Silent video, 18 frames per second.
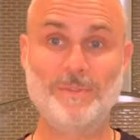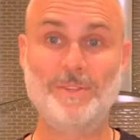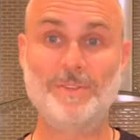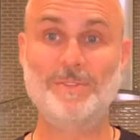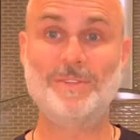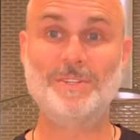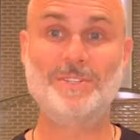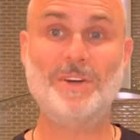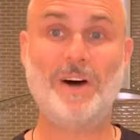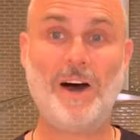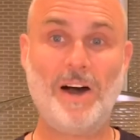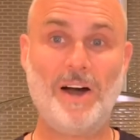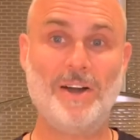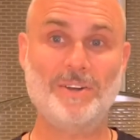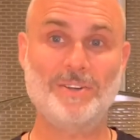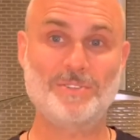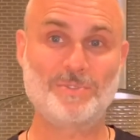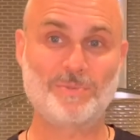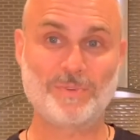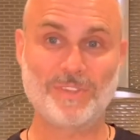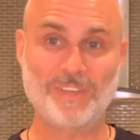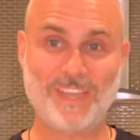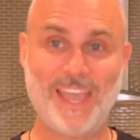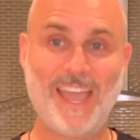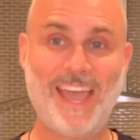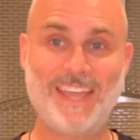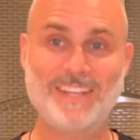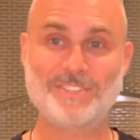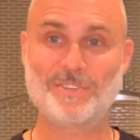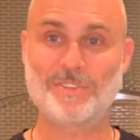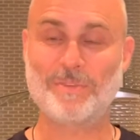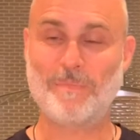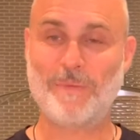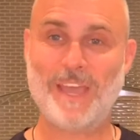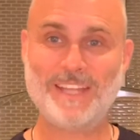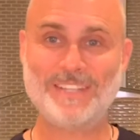the, the dogs or the cats or the
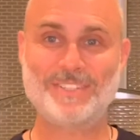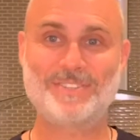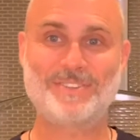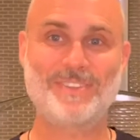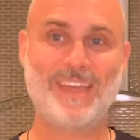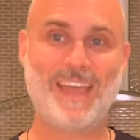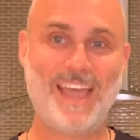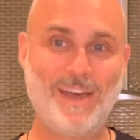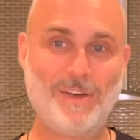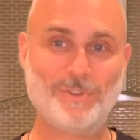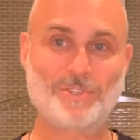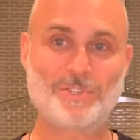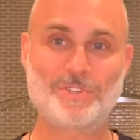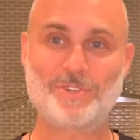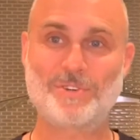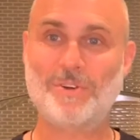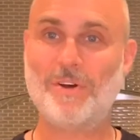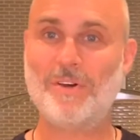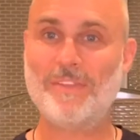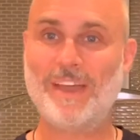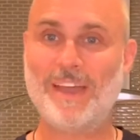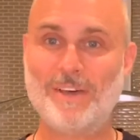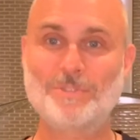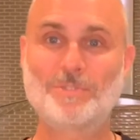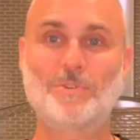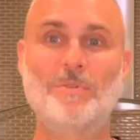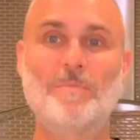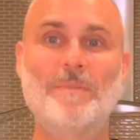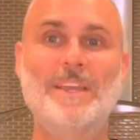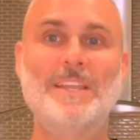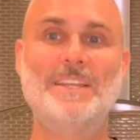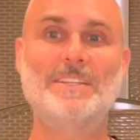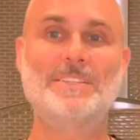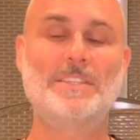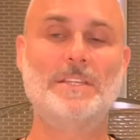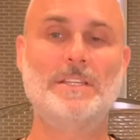pets or the house or all the household
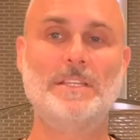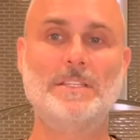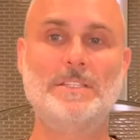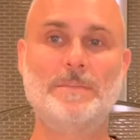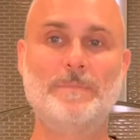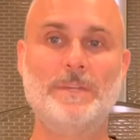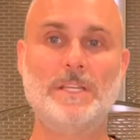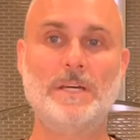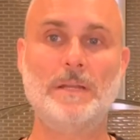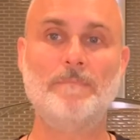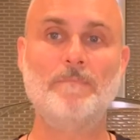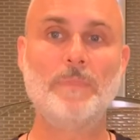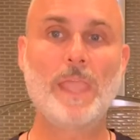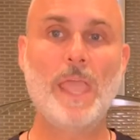maintenance that needs to be done.